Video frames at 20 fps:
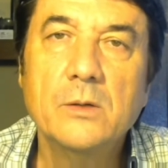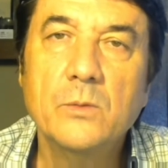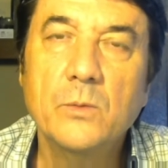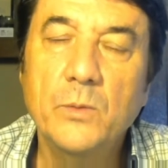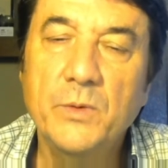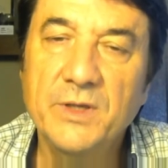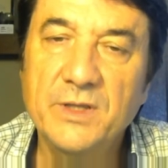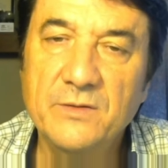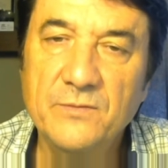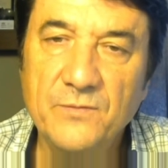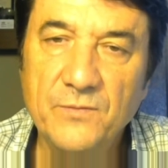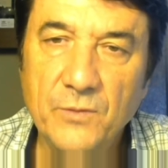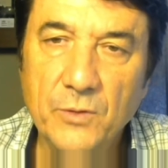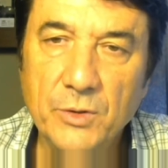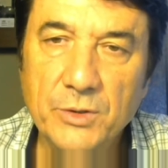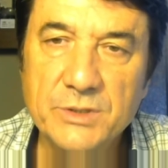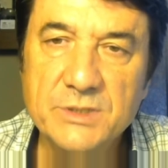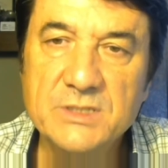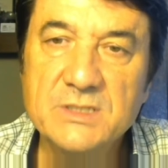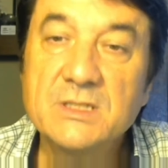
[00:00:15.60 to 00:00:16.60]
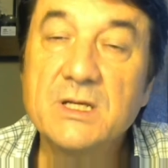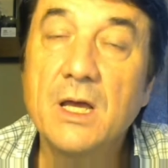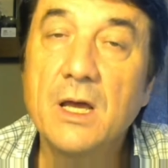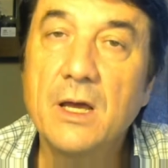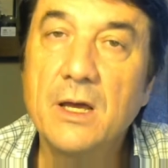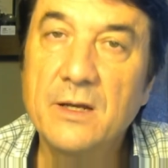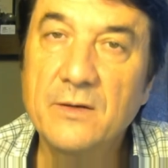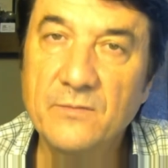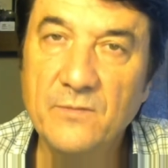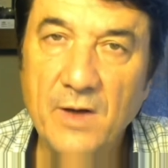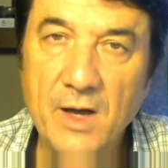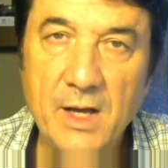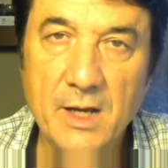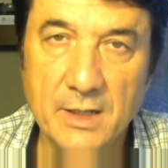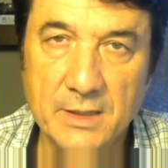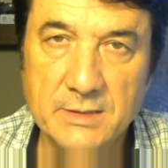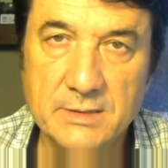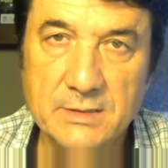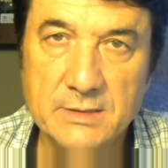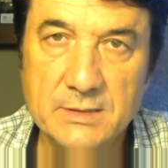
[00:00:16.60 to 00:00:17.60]
with force and
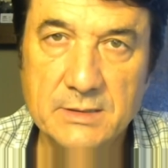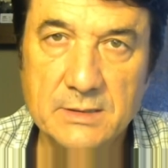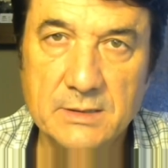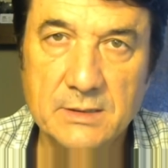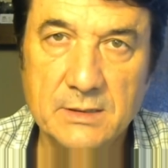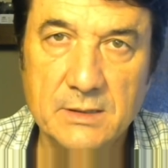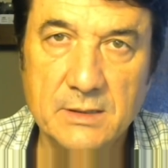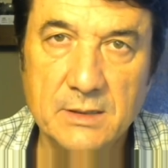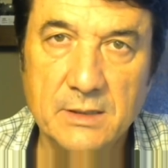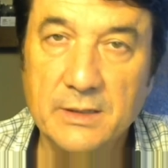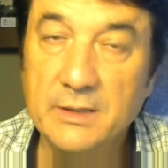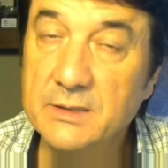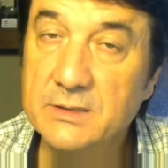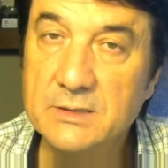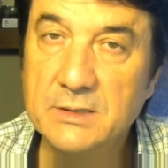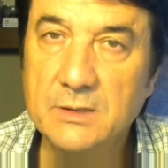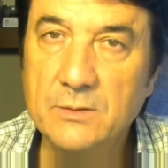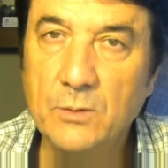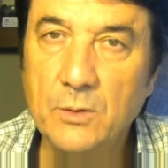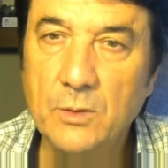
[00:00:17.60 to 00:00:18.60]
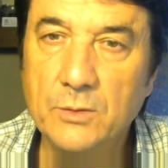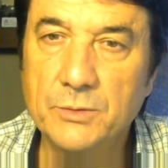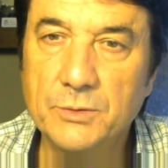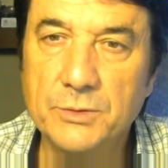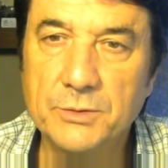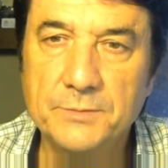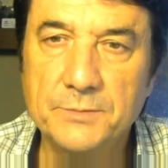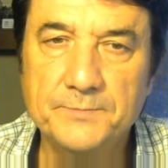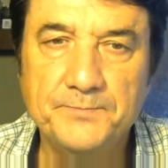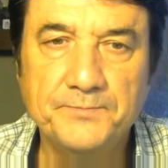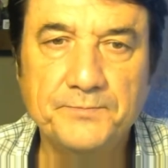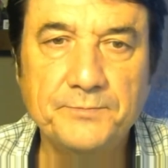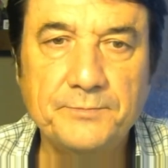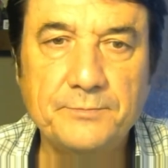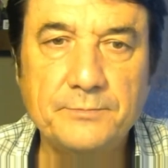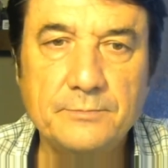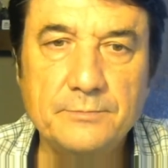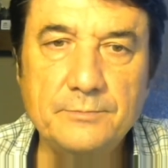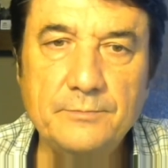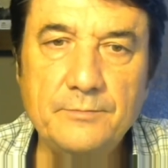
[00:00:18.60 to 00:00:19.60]
violence. It's a quote.
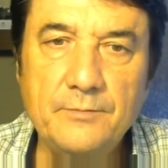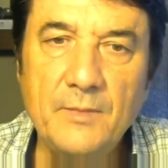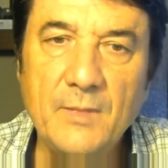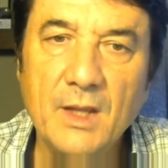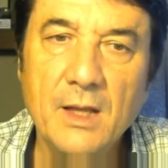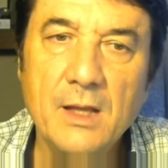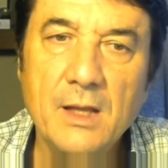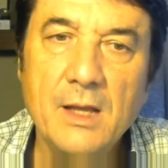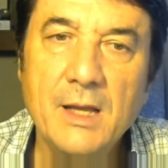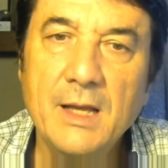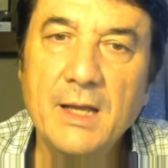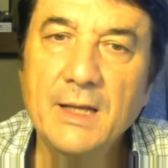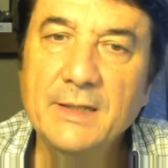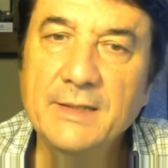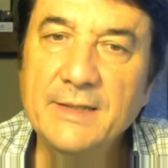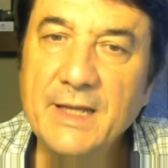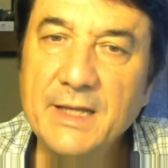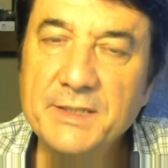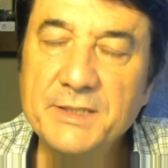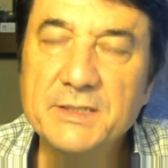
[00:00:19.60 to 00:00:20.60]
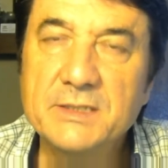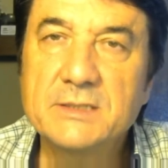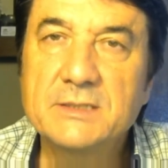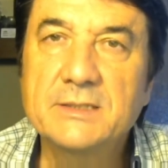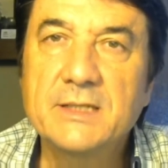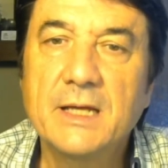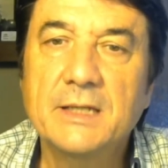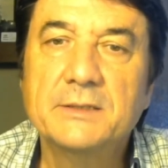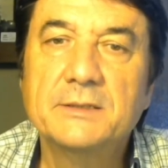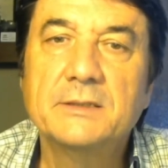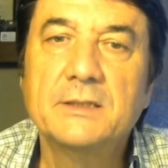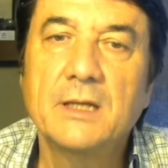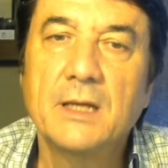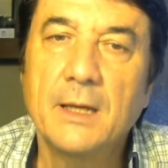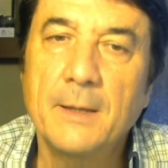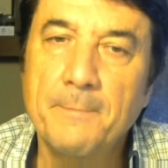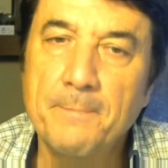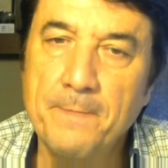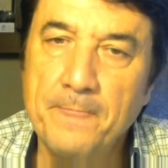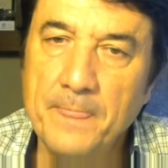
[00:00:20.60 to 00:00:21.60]
That is, that
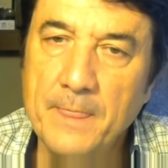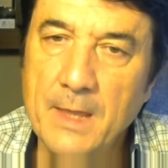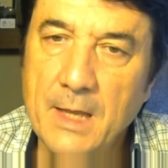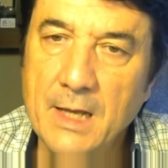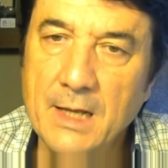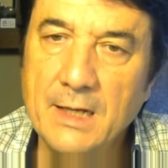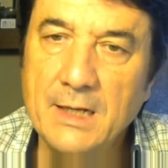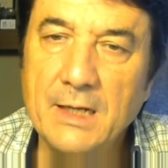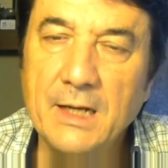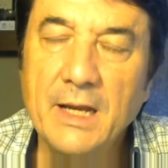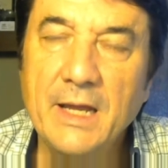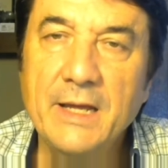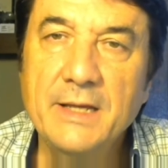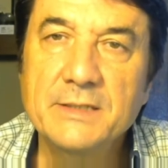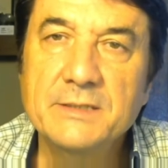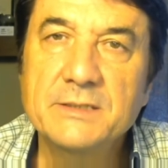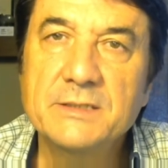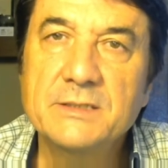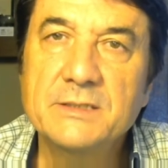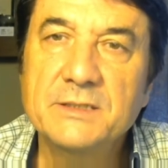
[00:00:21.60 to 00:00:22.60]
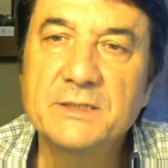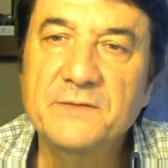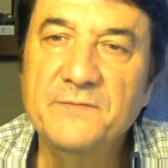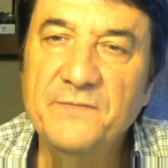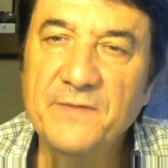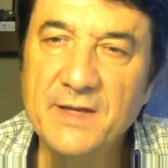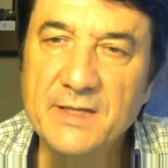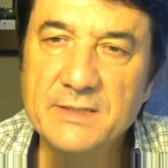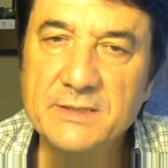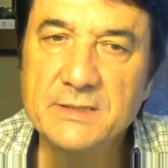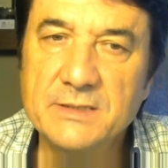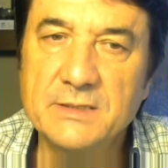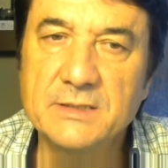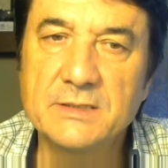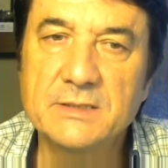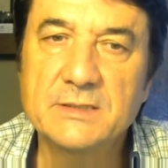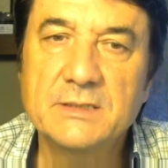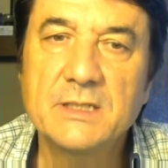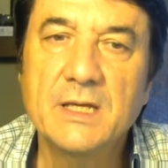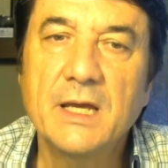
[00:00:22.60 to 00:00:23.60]
clients'
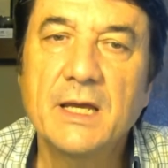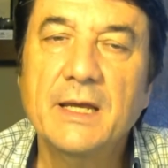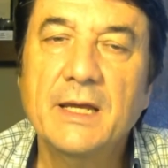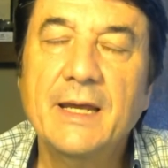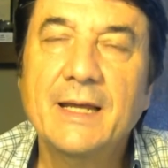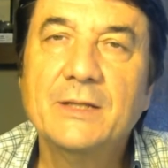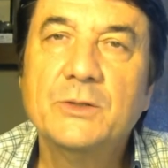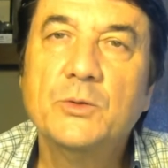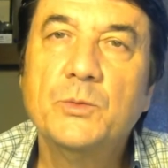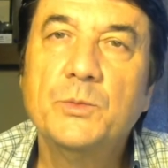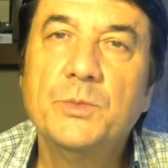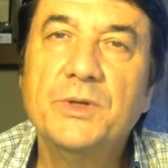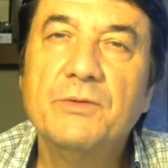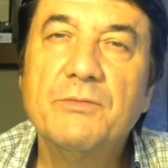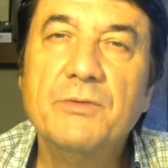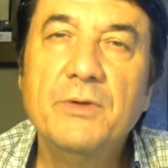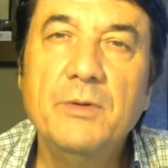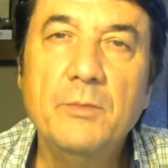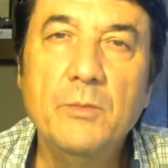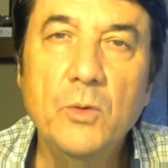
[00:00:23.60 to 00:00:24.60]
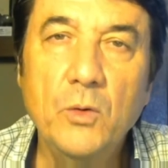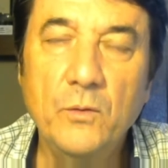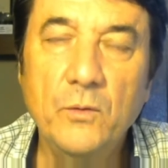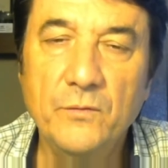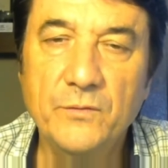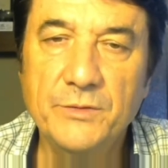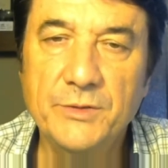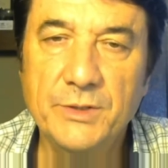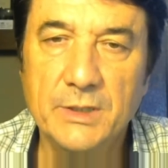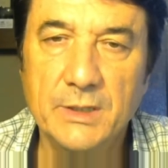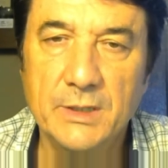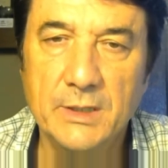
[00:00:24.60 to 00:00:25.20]
defenses had to be removed